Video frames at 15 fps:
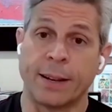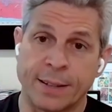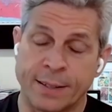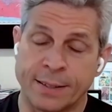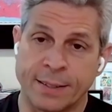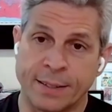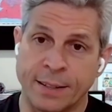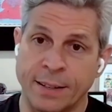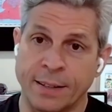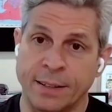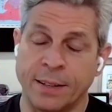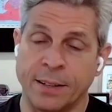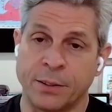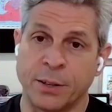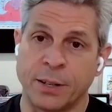Like uh, the,
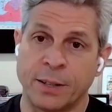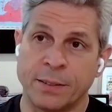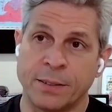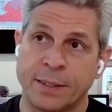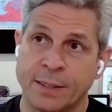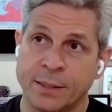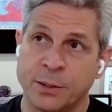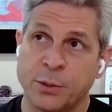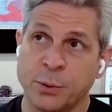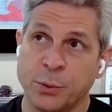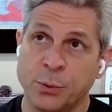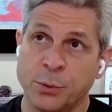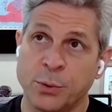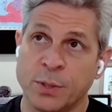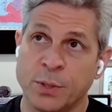the, the, uh,
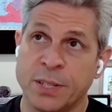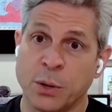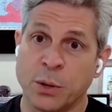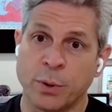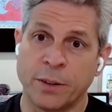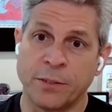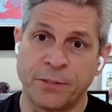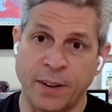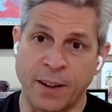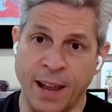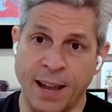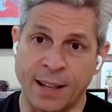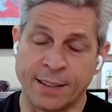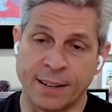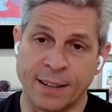to to deal with
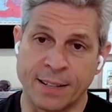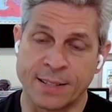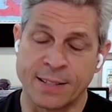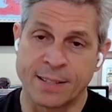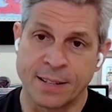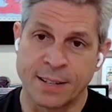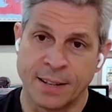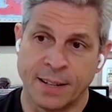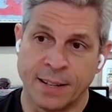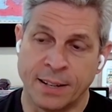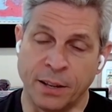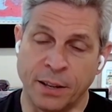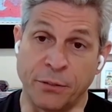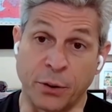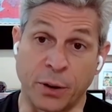headless,
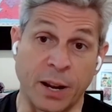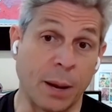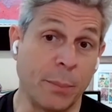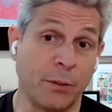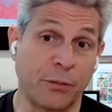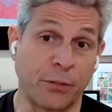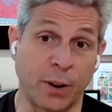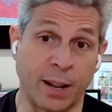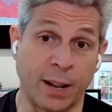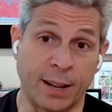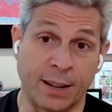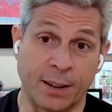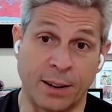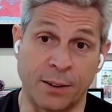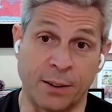if you're coming from
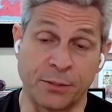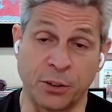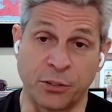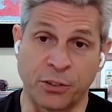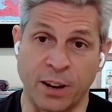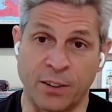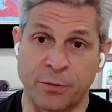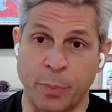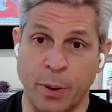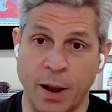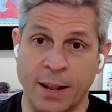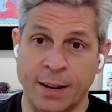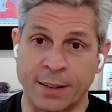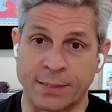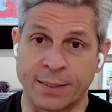an off-the-shelf
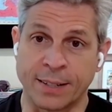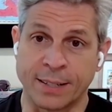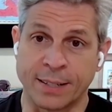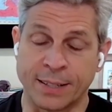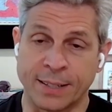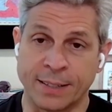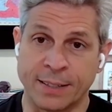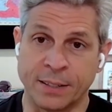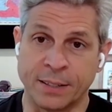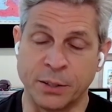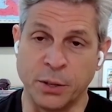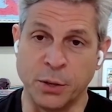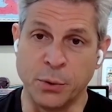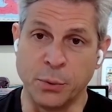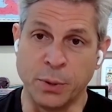product, like uh,
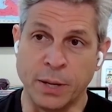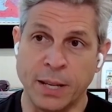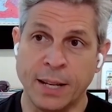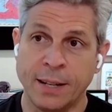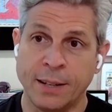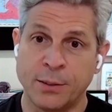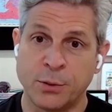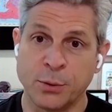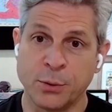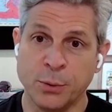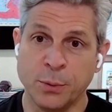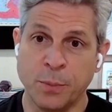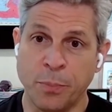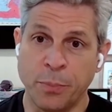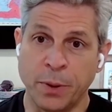the, you need
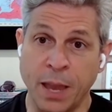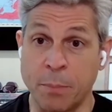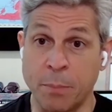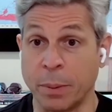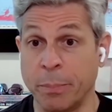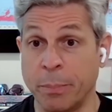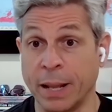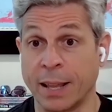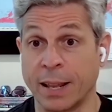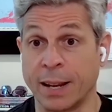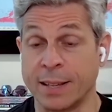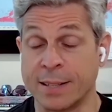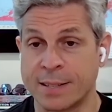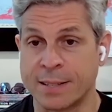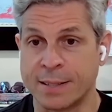two
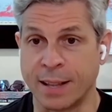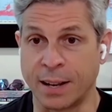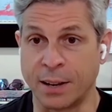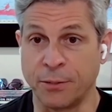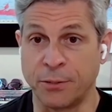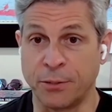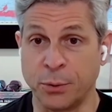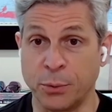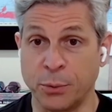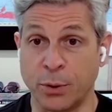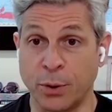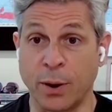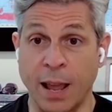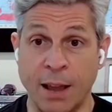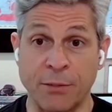capabilities that if you
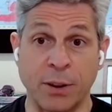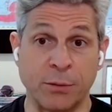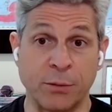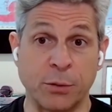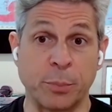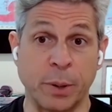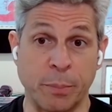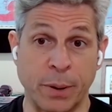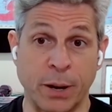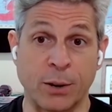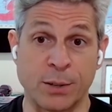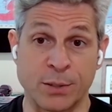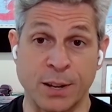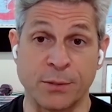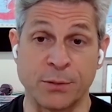don't have, you have to
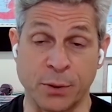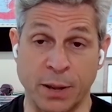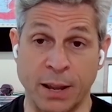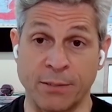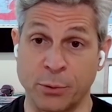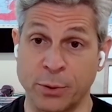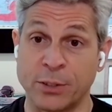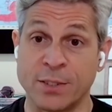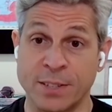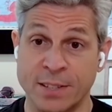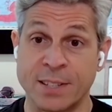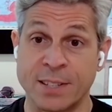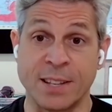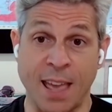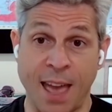prepare yourself to have, which
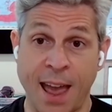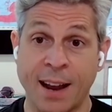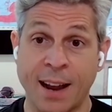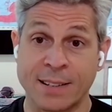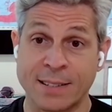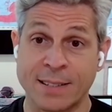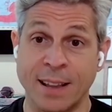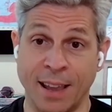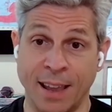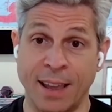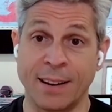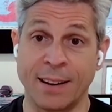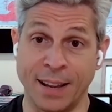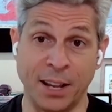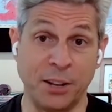is CX
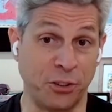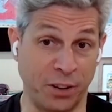and